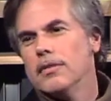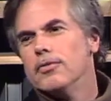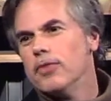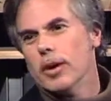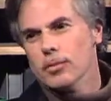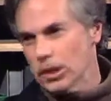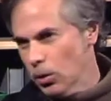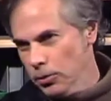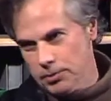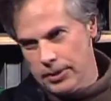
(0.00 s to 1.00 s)
from the
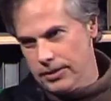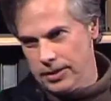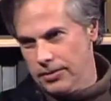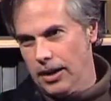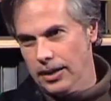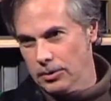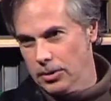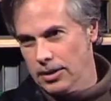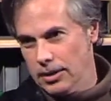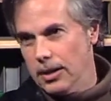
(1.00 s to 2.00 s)
golden period of
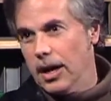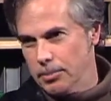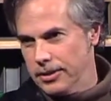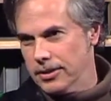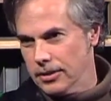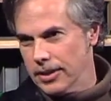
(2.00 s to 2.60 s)
Hollywood up until